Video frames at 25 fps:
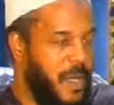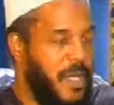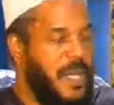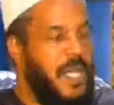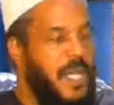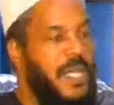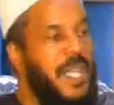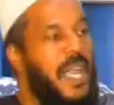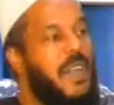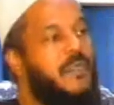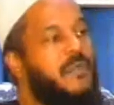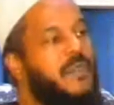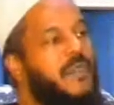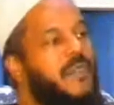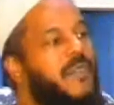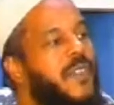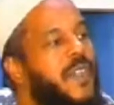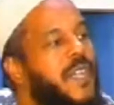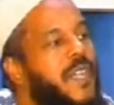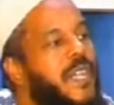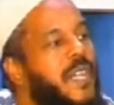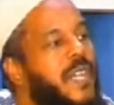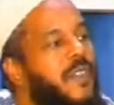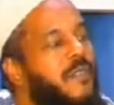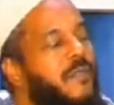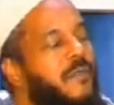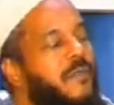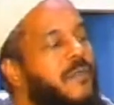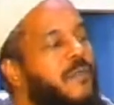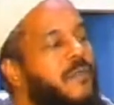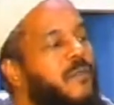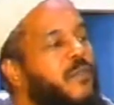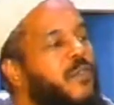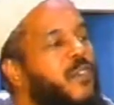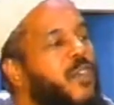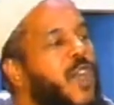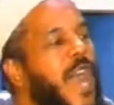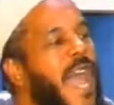He did not reveal a
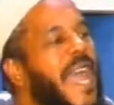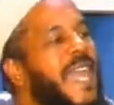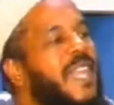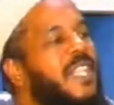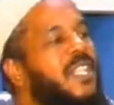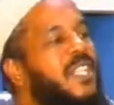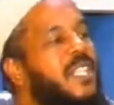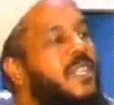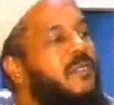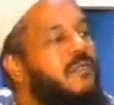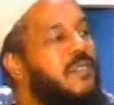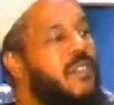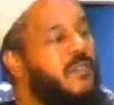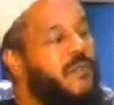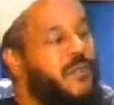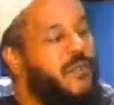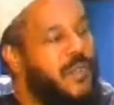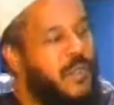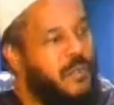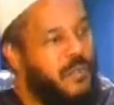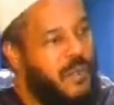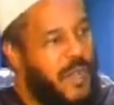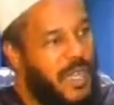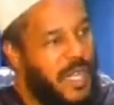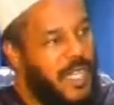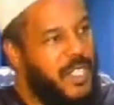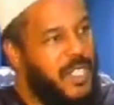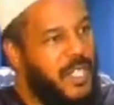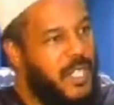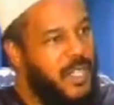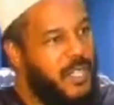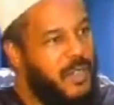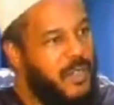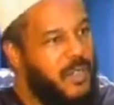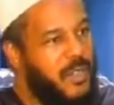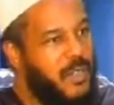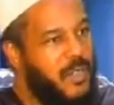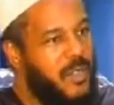variety of different
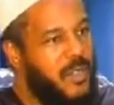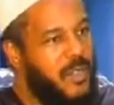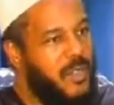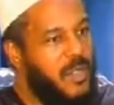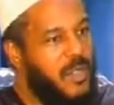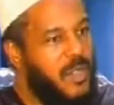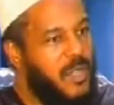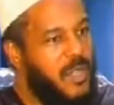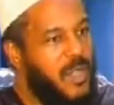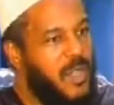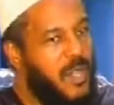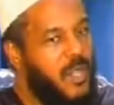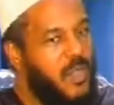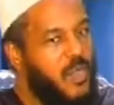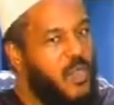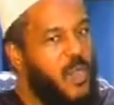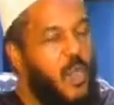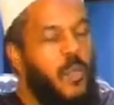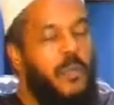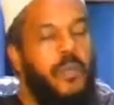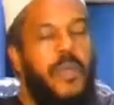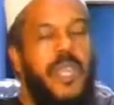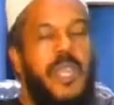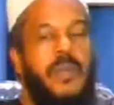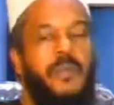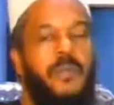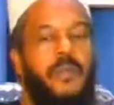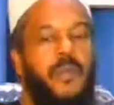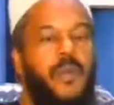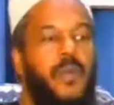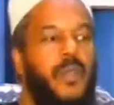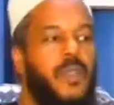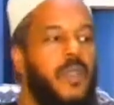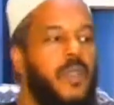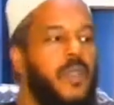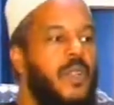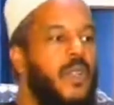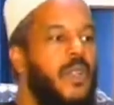religions, so
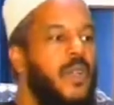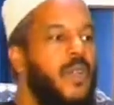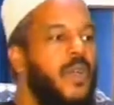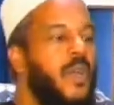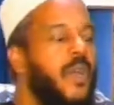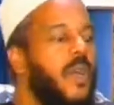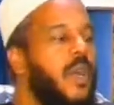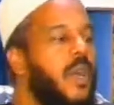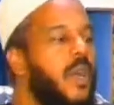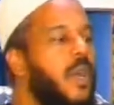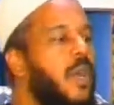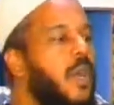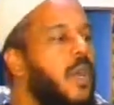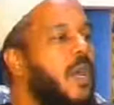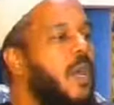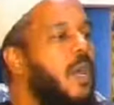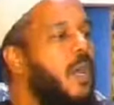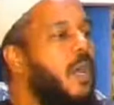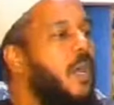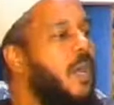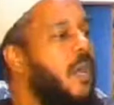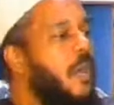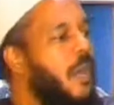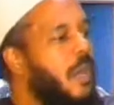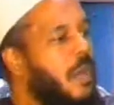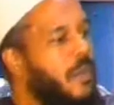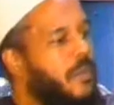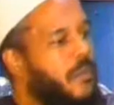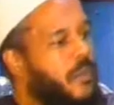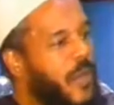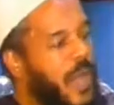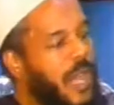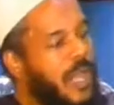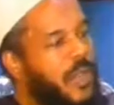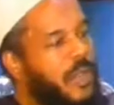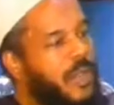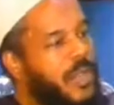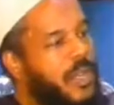people
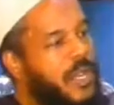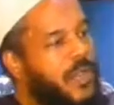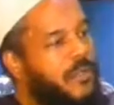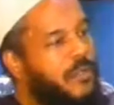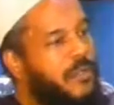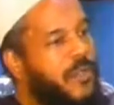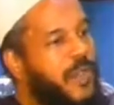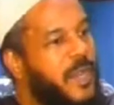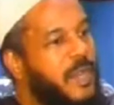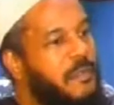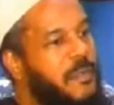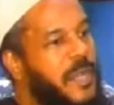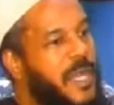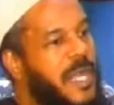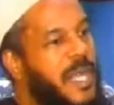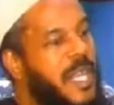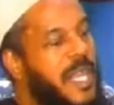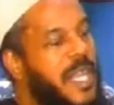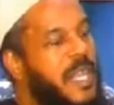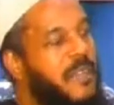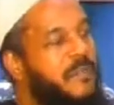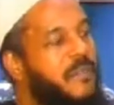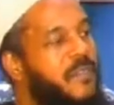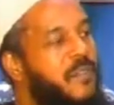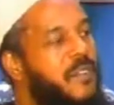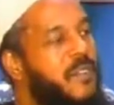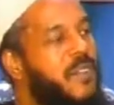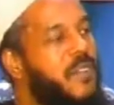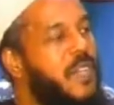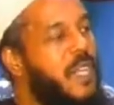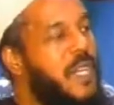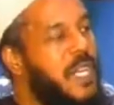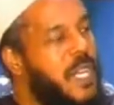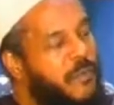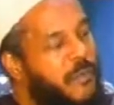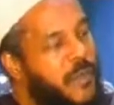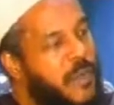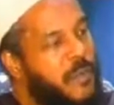follow different
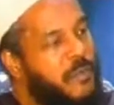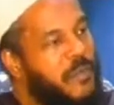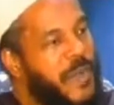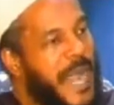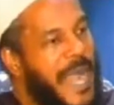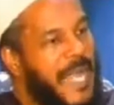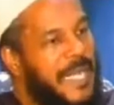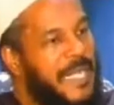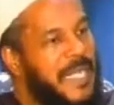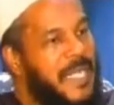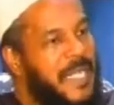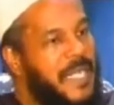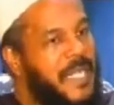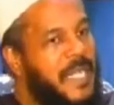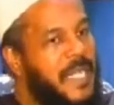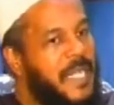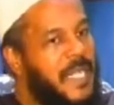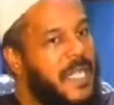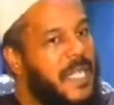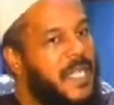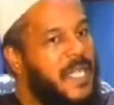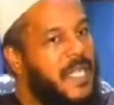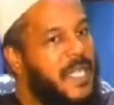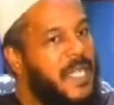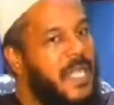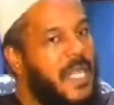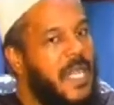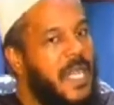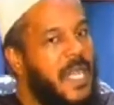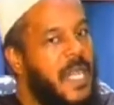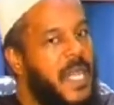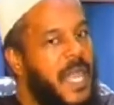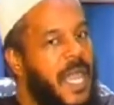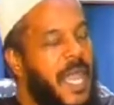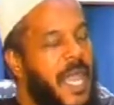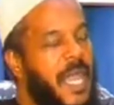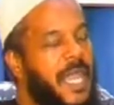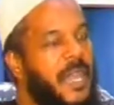beliefs and different practices
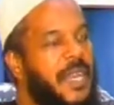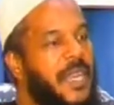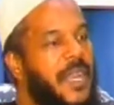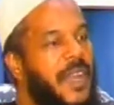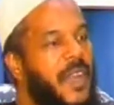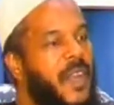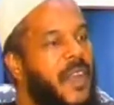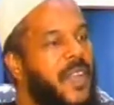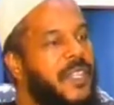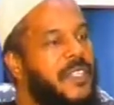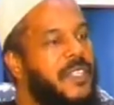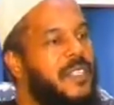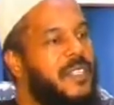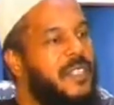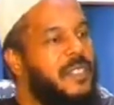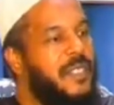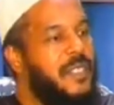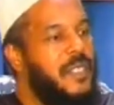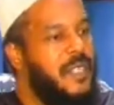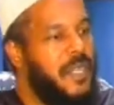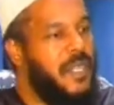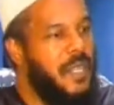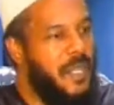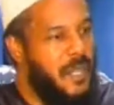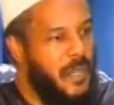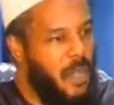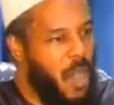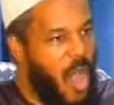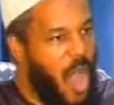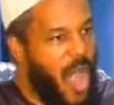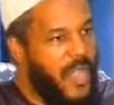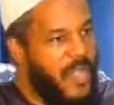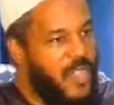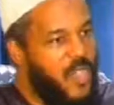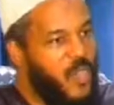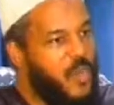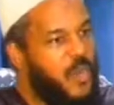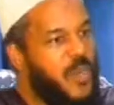and are at
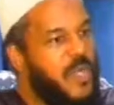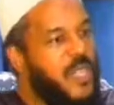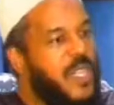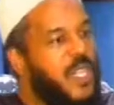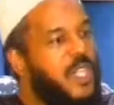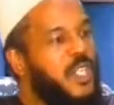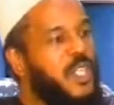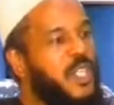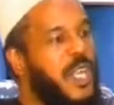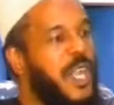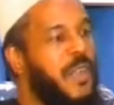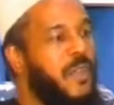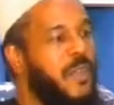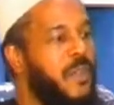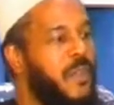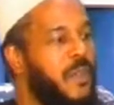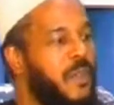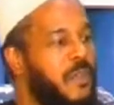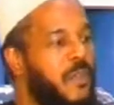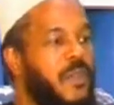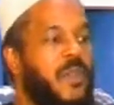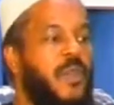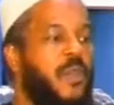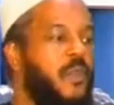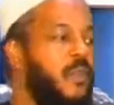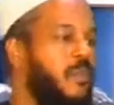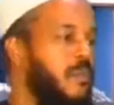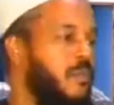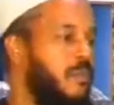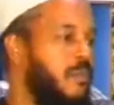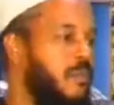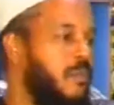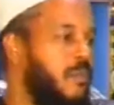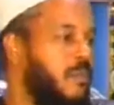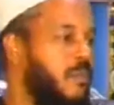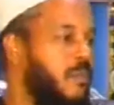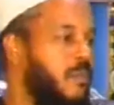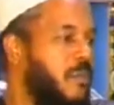odds with each other. No.
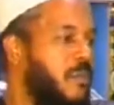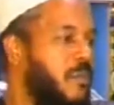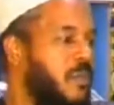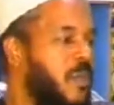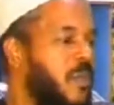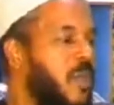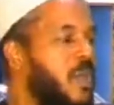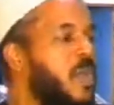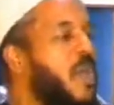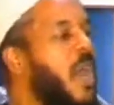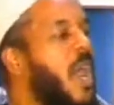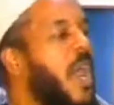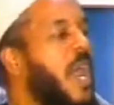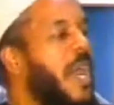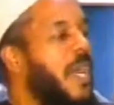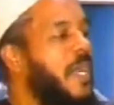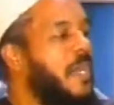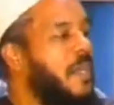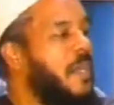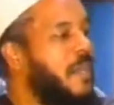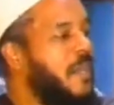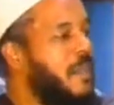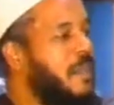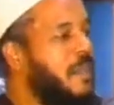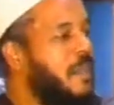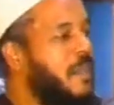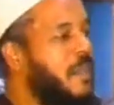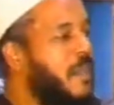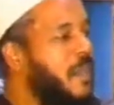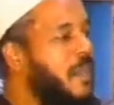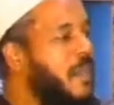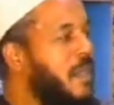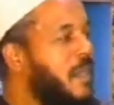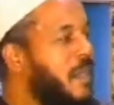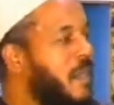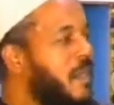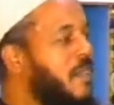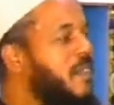God
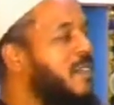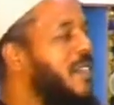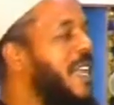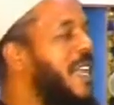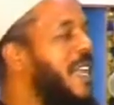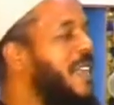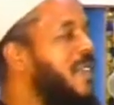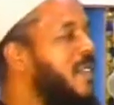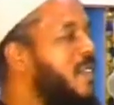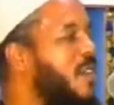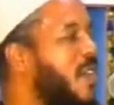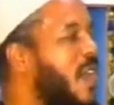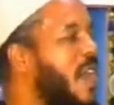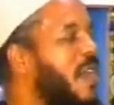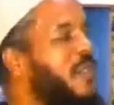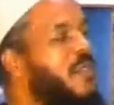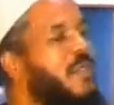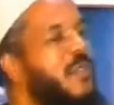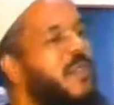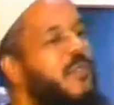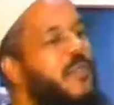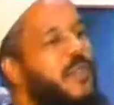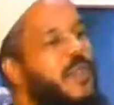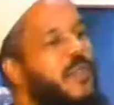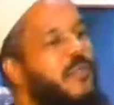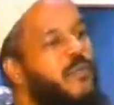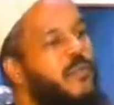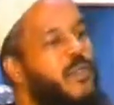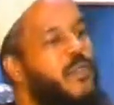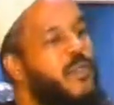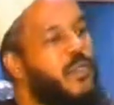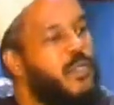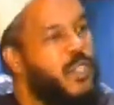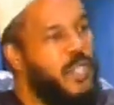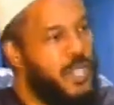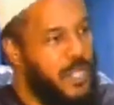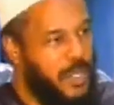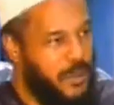is not the author of
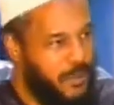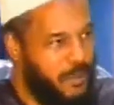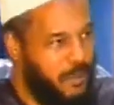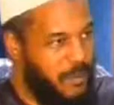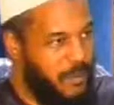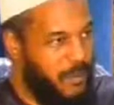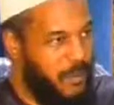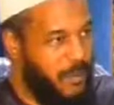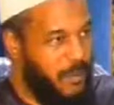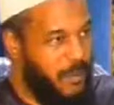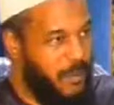confusion.